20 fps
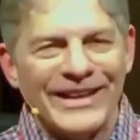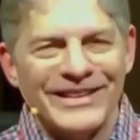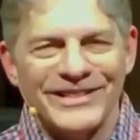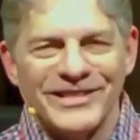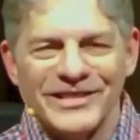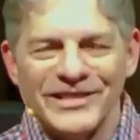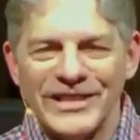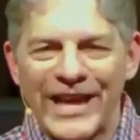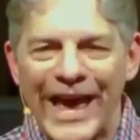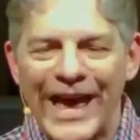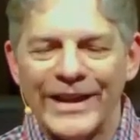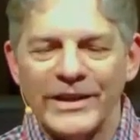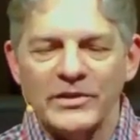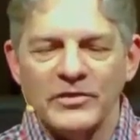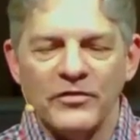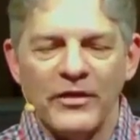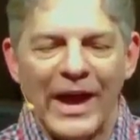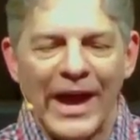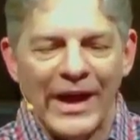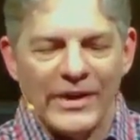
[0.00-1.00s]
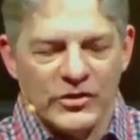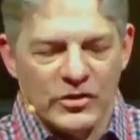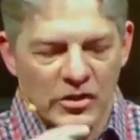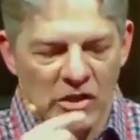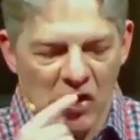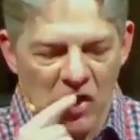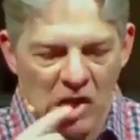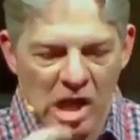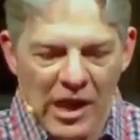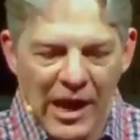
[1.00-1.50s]
and find
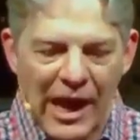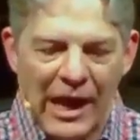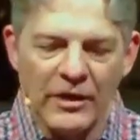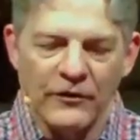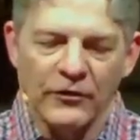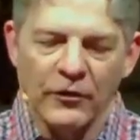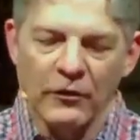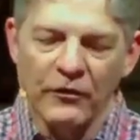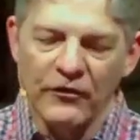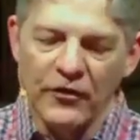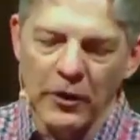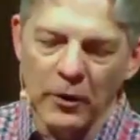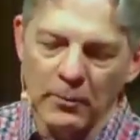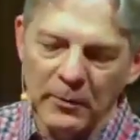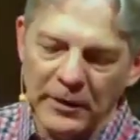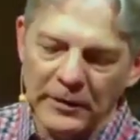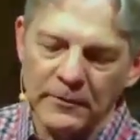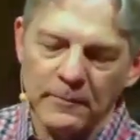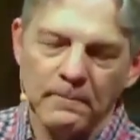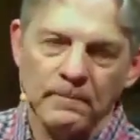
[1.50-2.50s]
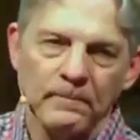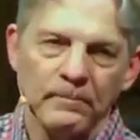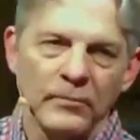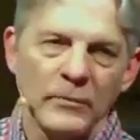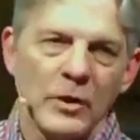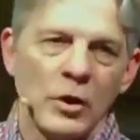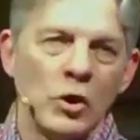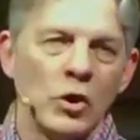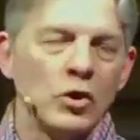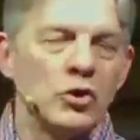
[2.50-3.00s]
satisfaction and
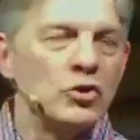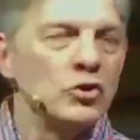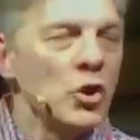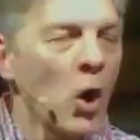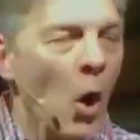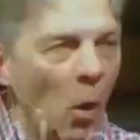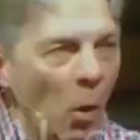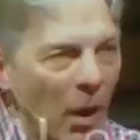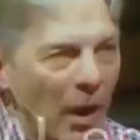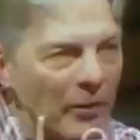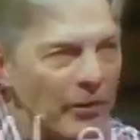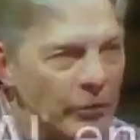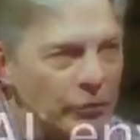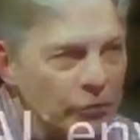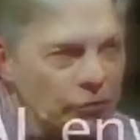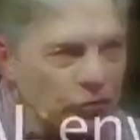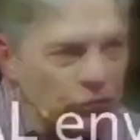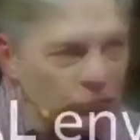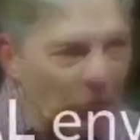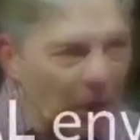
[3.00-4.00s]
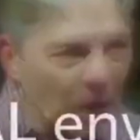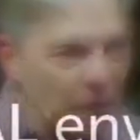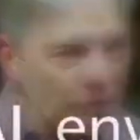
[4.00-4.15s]
fulfillment. No other